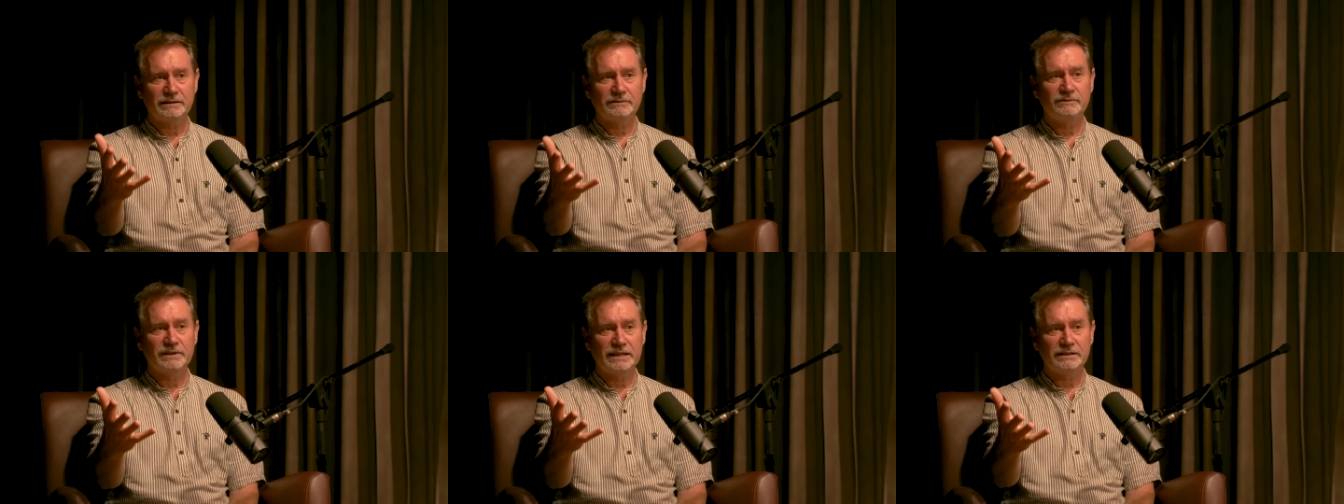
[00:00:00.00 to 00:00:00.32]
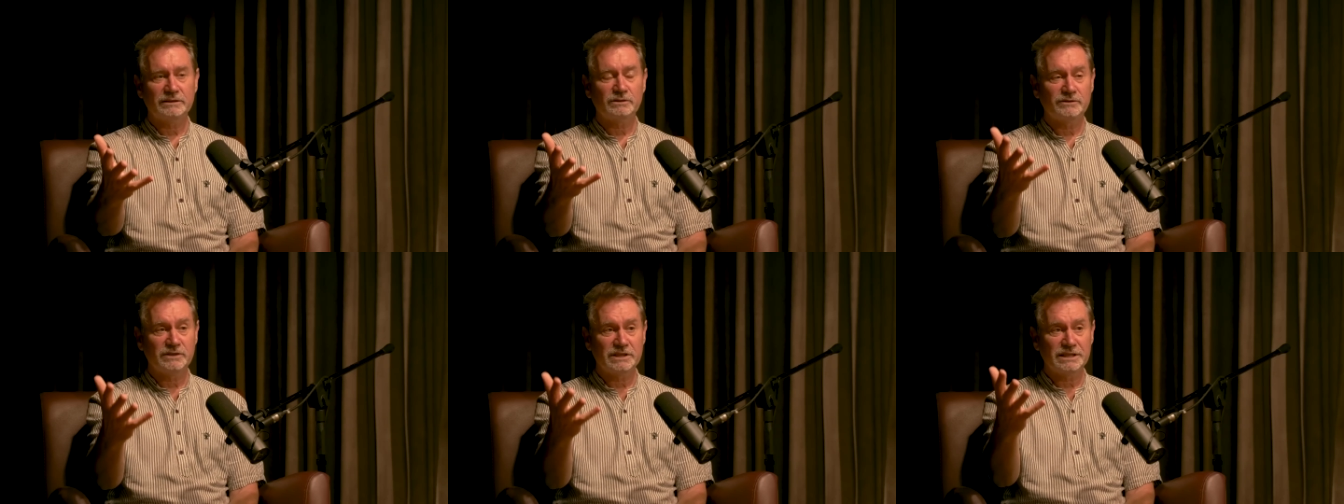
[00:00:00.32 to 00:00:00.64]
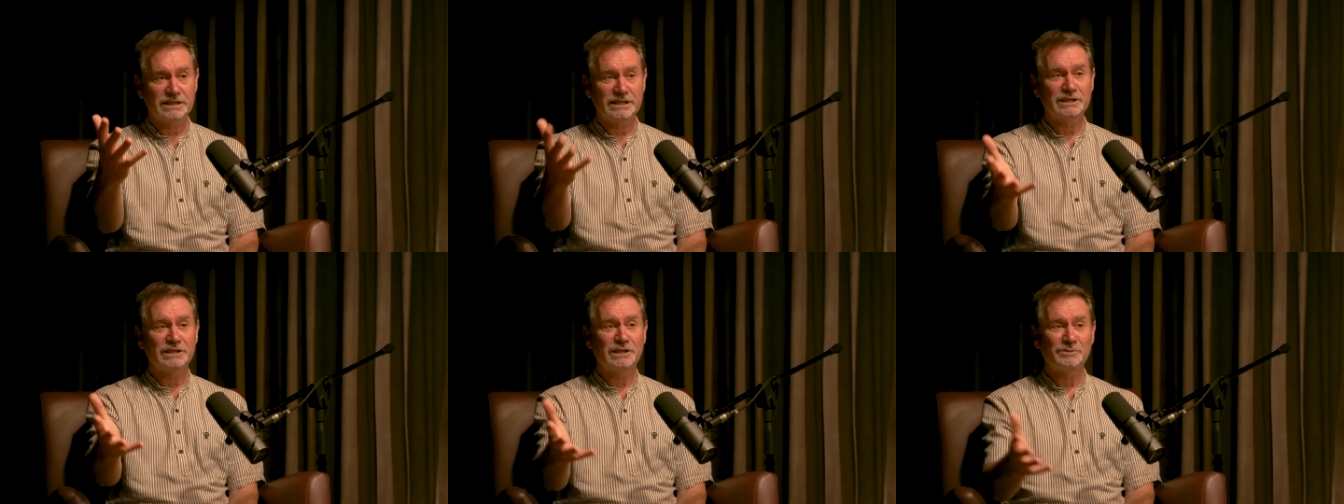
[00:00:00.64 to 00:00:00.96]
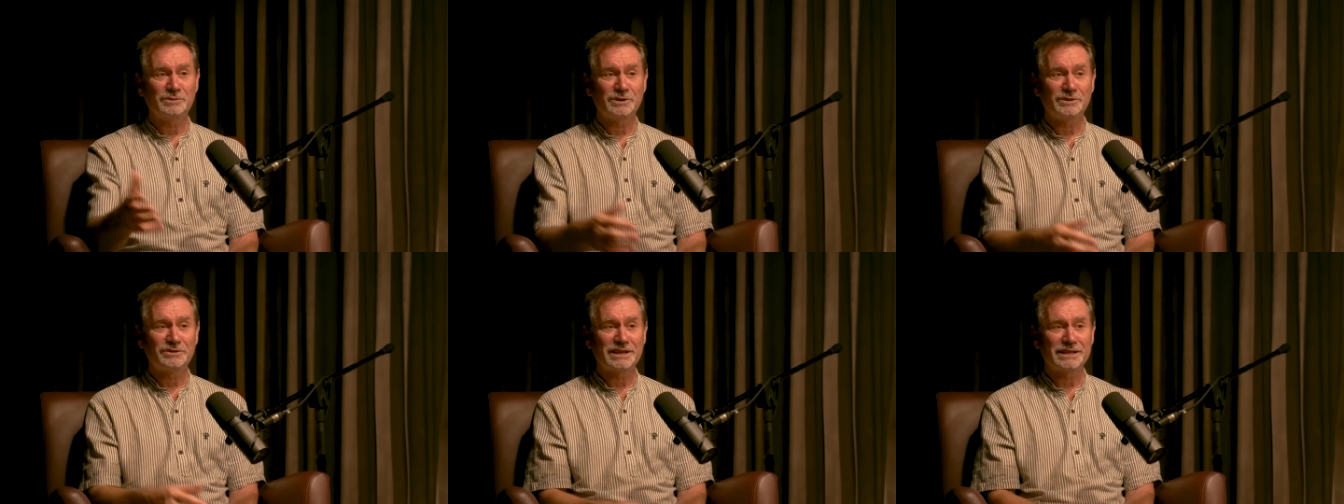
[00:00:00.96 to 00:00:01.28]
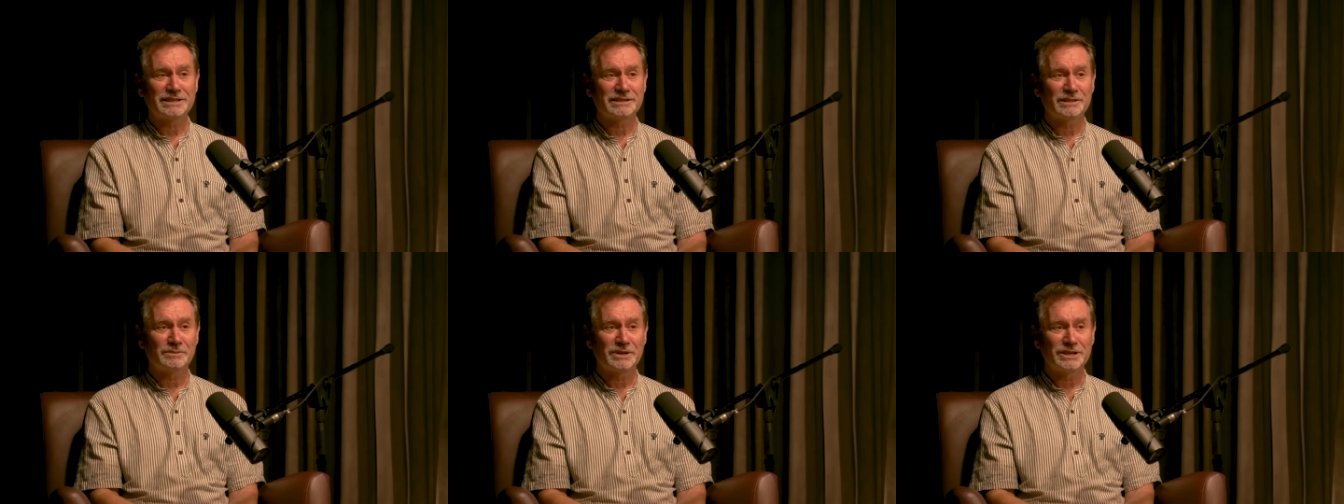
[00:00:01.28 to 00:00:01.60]
event of his 60th birthday
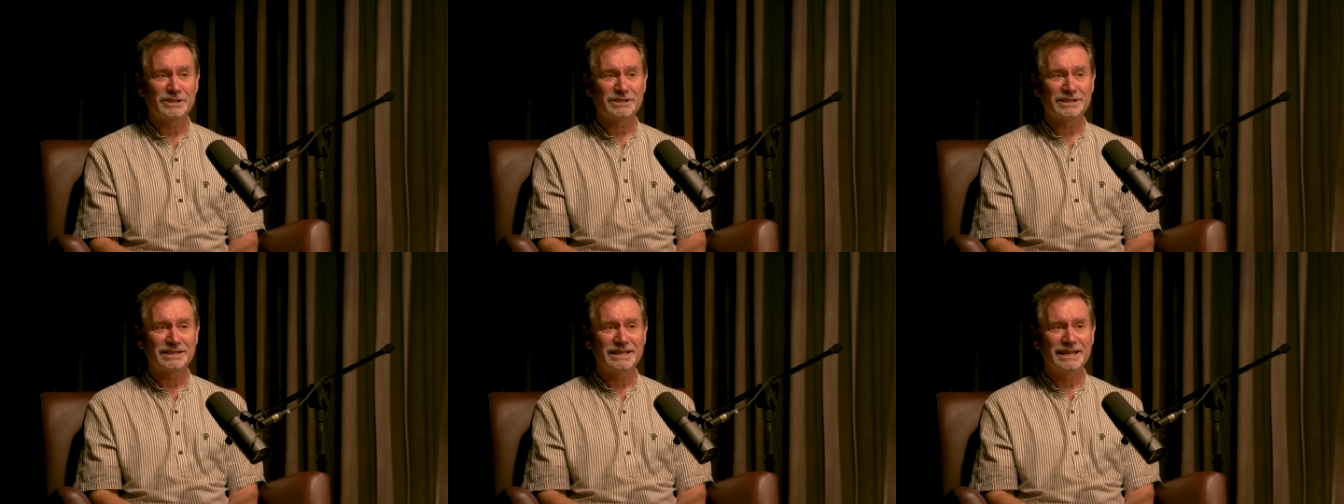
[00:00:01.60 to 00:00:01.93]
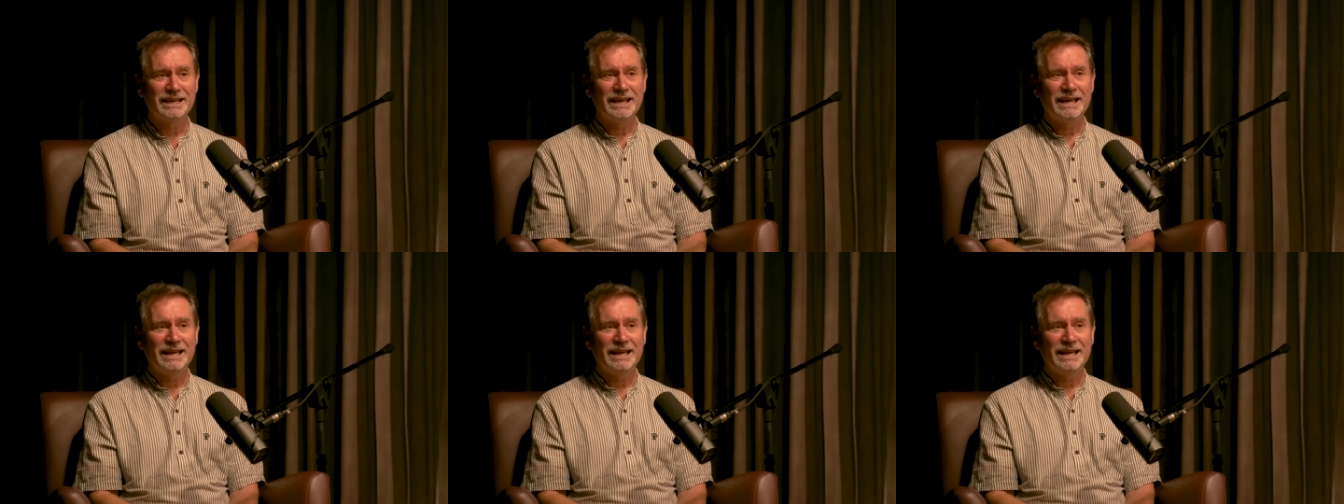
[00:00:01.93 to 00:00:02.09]
celebration.